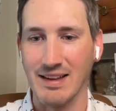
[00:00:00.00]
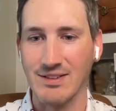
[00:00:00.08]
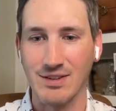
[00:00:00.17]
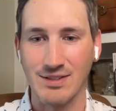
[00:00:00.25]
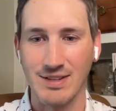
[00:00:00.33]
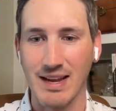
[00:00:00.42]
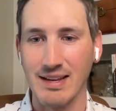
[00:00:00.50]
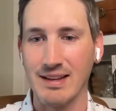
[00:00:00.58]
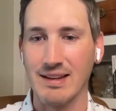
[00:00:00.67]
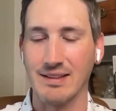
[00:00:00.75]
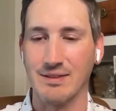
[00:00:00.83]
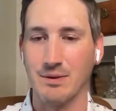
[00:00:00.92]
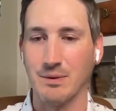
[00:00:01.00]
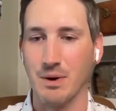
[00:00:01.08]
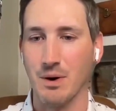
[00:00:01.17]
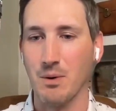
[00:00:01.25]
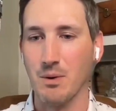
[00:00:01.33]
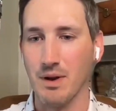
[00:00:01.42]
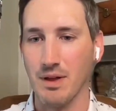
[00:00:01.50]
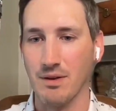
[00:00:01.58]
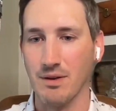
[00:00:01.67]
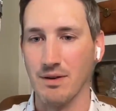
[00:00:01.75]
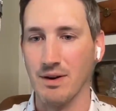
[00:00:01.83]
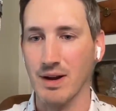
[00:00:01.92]
It's just taking it to a whole
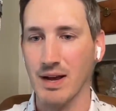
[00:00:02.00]
nother